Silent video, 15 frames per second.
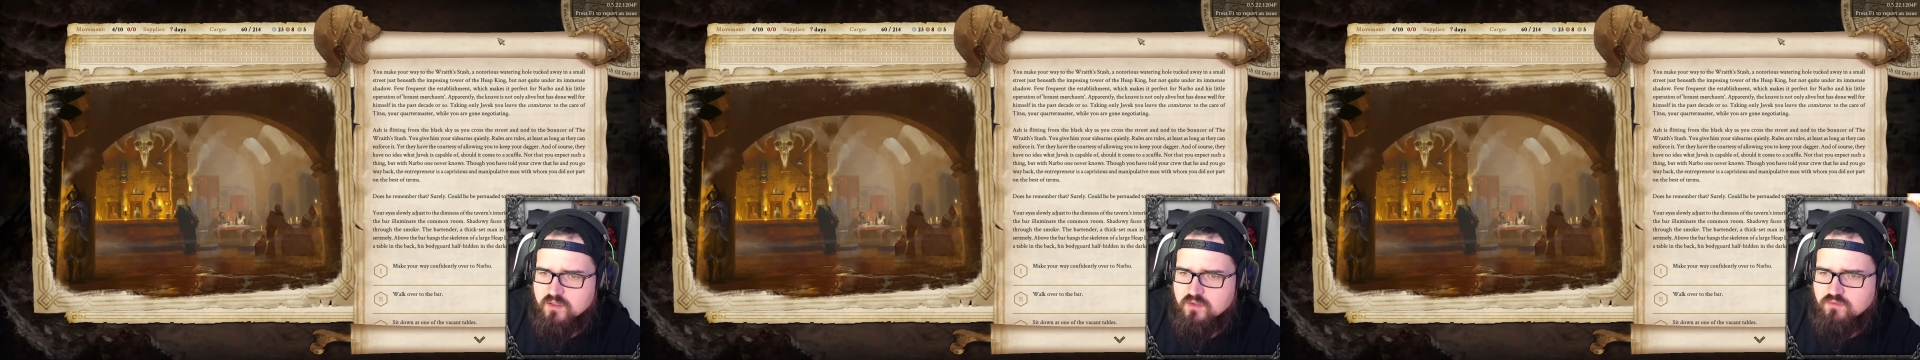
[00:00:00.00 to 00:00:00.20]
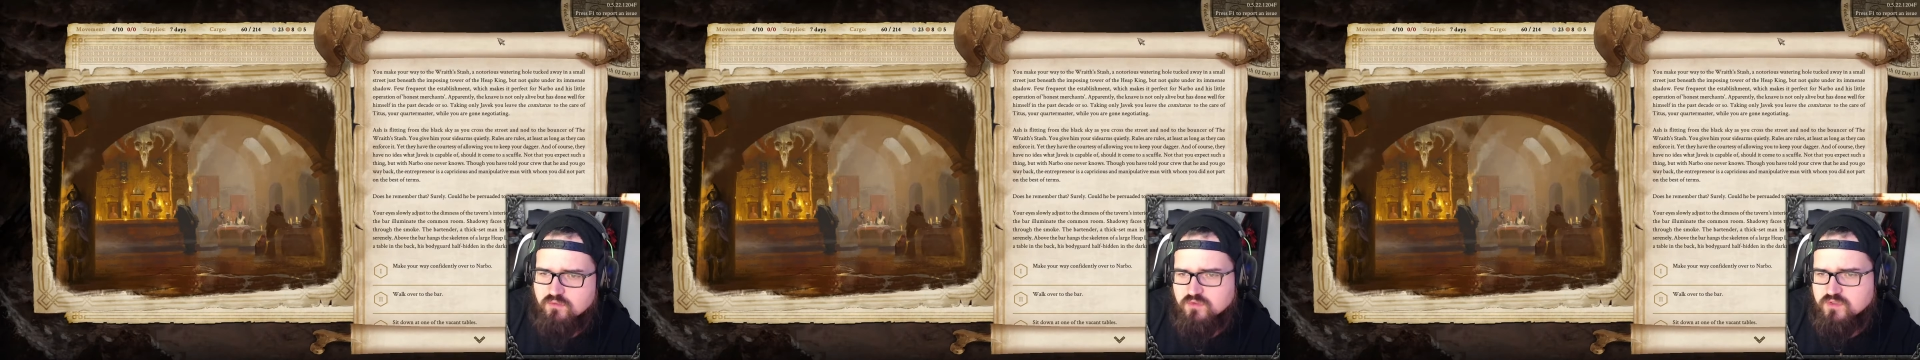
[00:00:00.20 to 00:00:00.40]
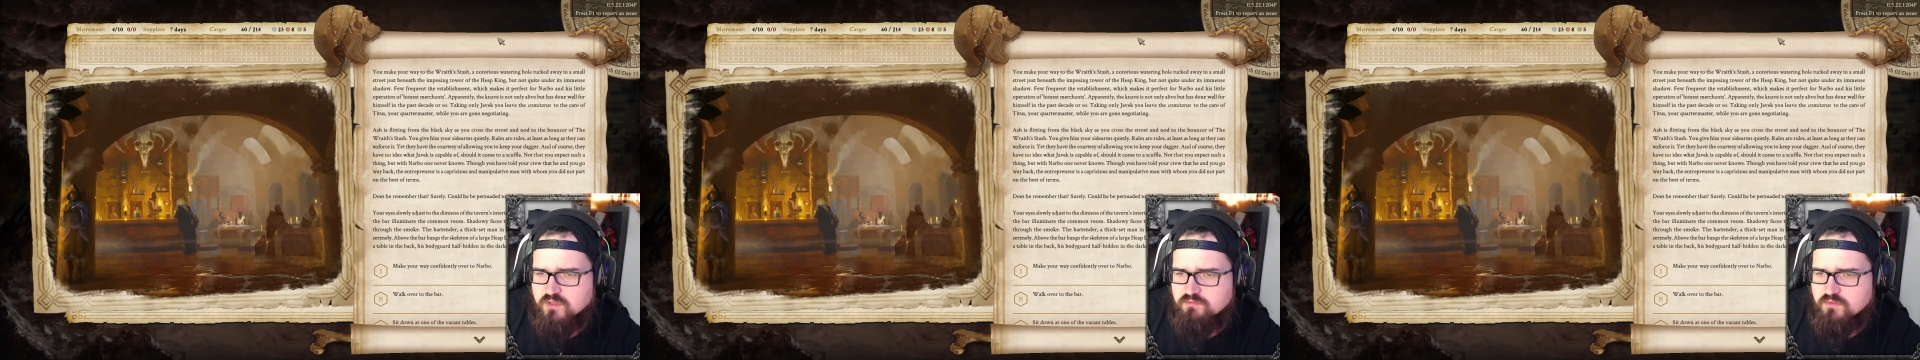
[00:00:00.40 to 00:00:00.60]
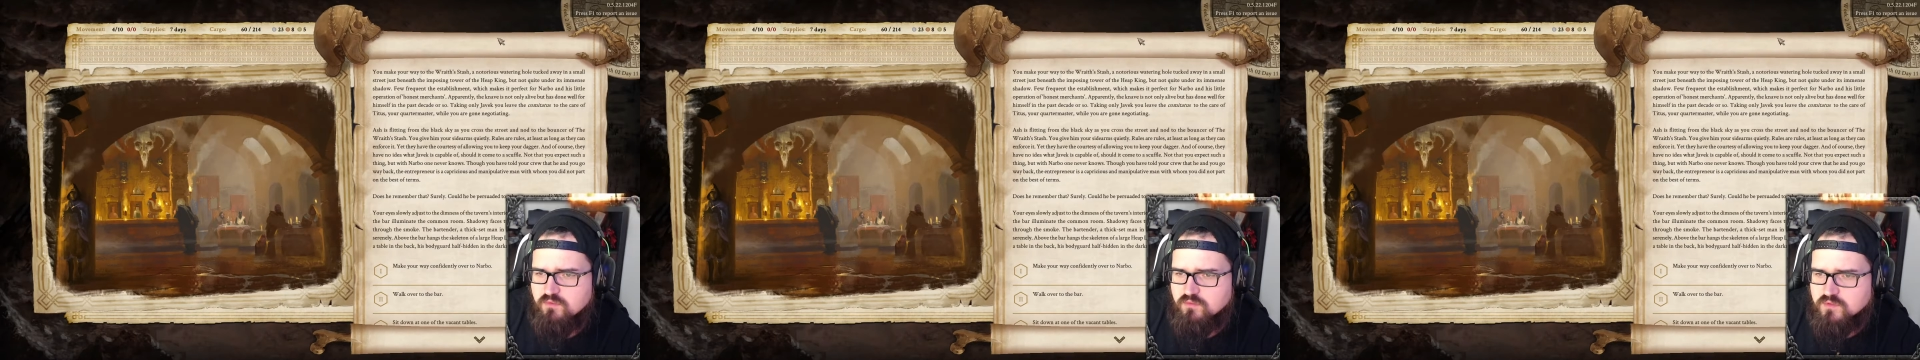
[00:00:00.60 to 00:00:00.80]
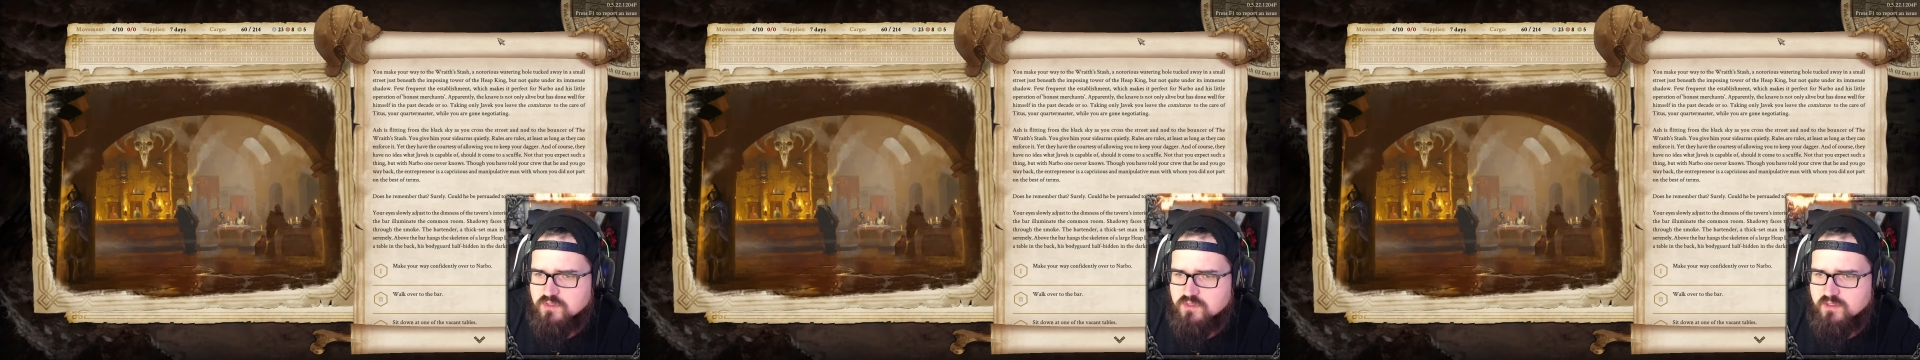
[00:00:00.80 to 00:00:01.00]
Rules are
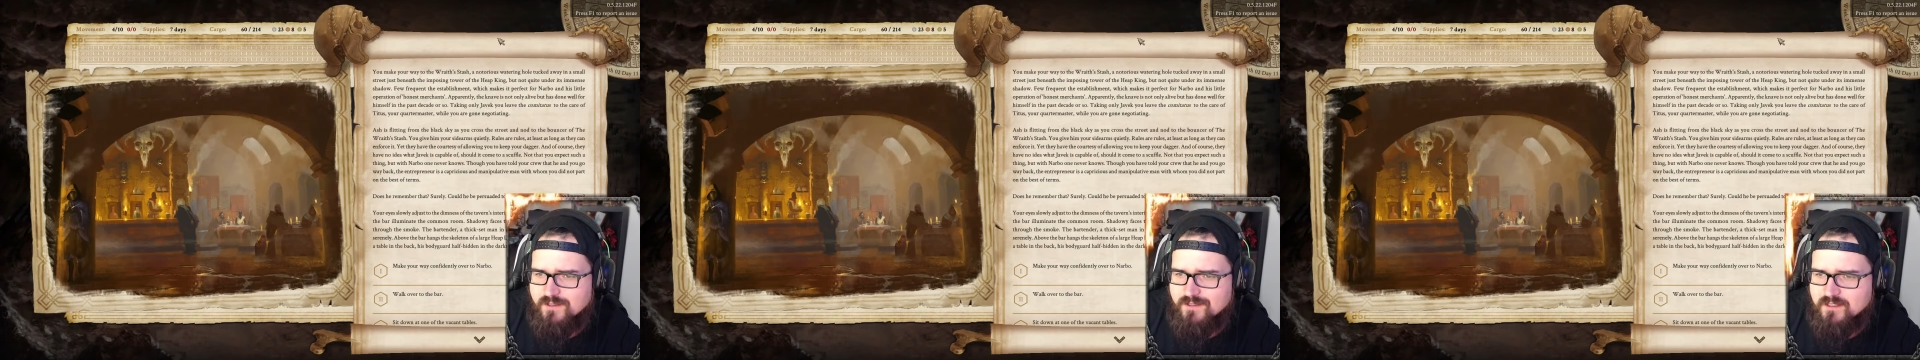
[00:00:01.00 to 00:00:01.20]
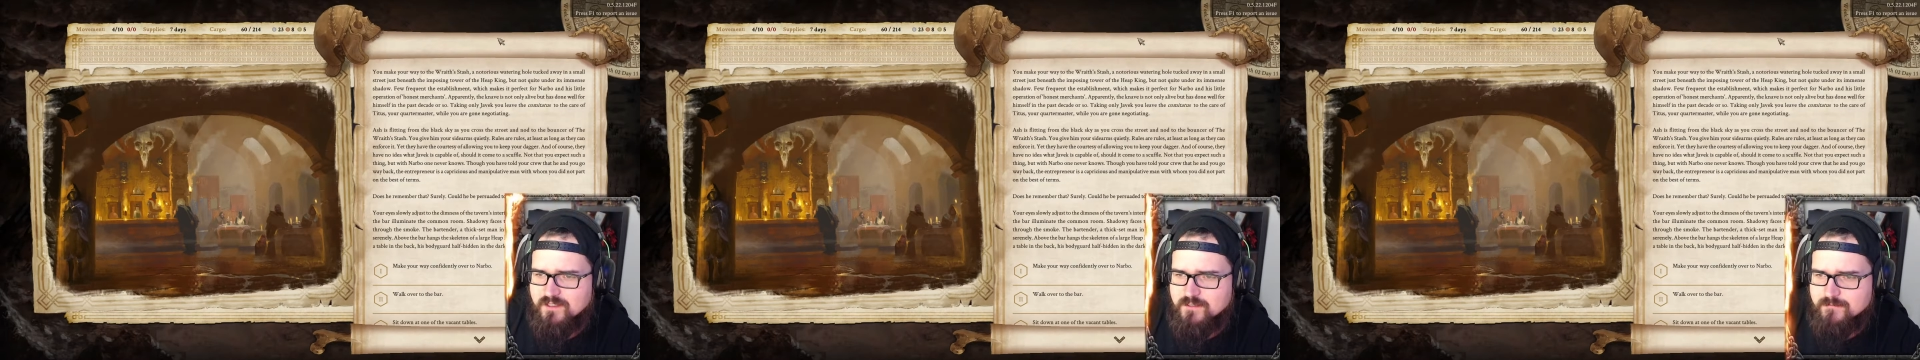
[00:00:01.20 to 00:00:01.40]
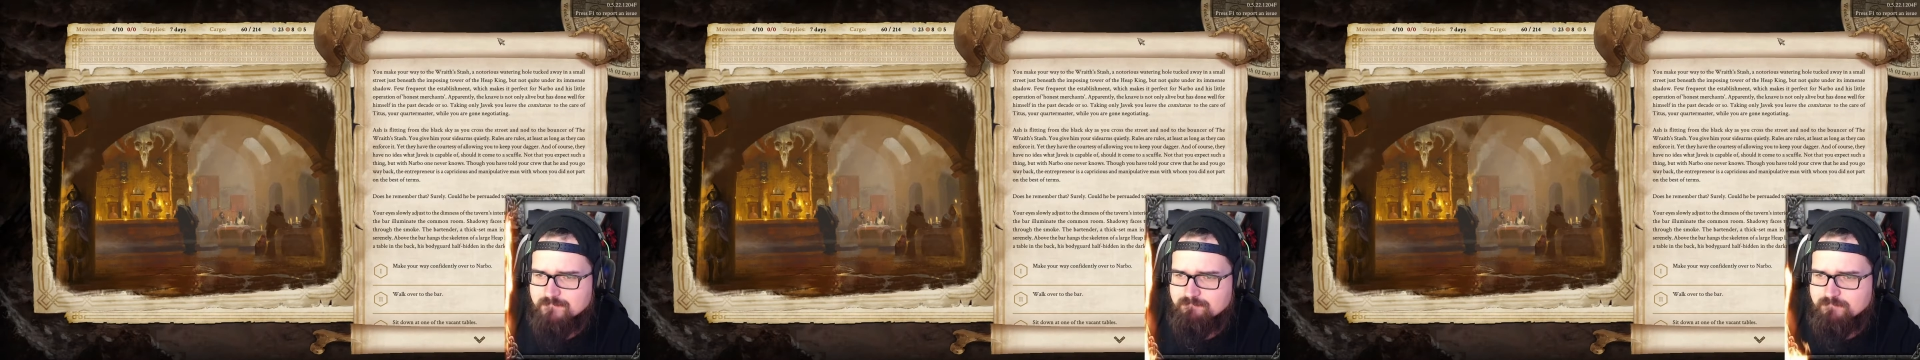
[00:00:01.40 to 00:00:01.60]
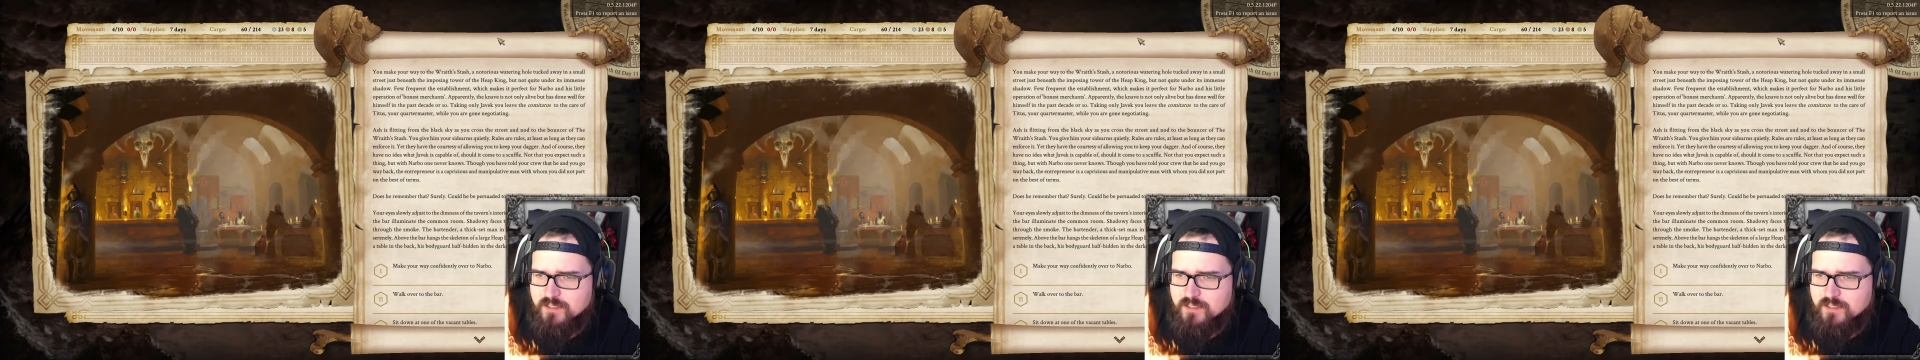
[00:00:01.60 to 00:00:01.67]
rules, at least